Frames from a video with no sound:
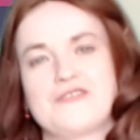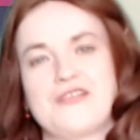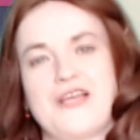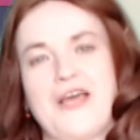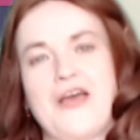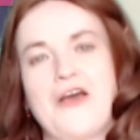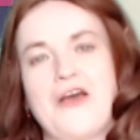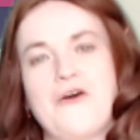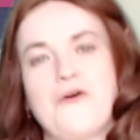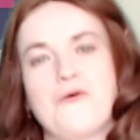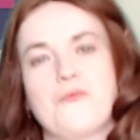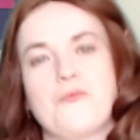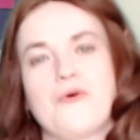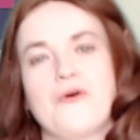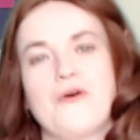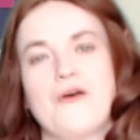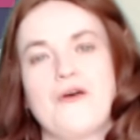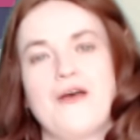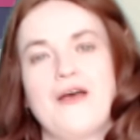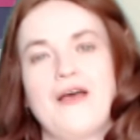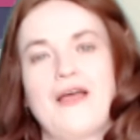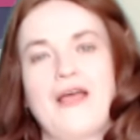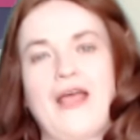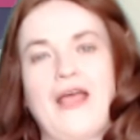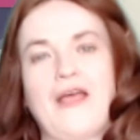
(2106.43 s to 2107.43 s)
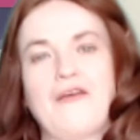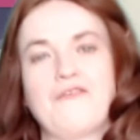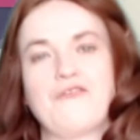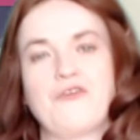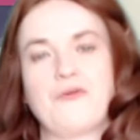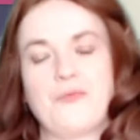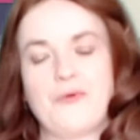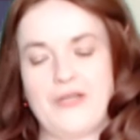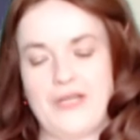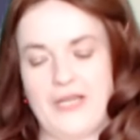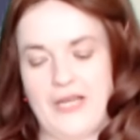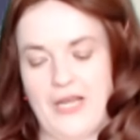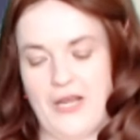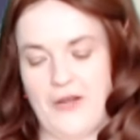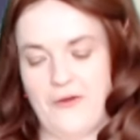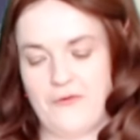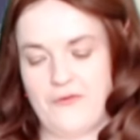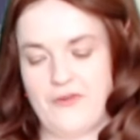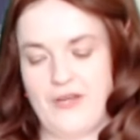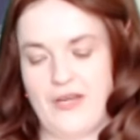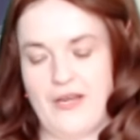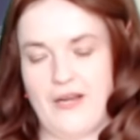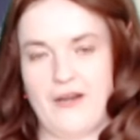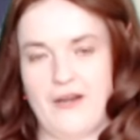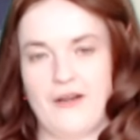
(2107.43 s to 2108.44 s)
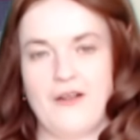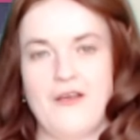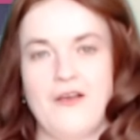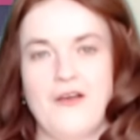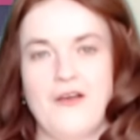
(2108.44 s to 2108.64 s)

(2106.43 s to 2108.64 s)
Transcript: to help everybody out there.